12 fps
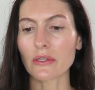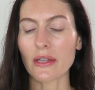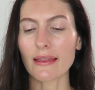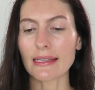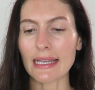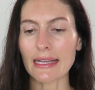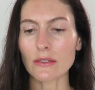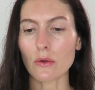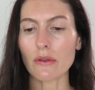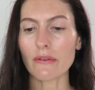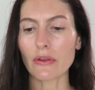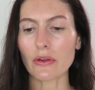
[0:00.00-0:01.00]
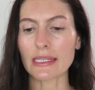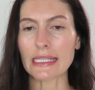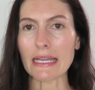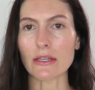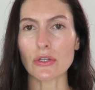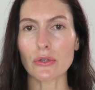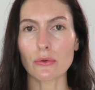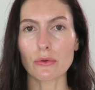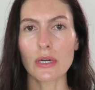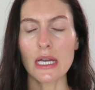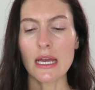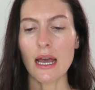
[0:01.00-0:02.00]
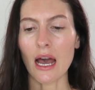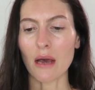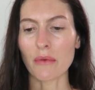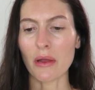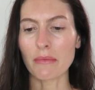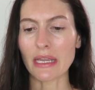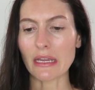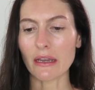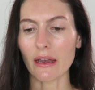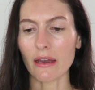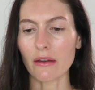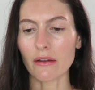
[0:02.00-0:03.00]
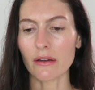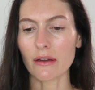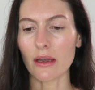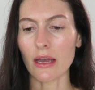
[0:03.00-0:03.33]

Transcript: So this has all of your essential omega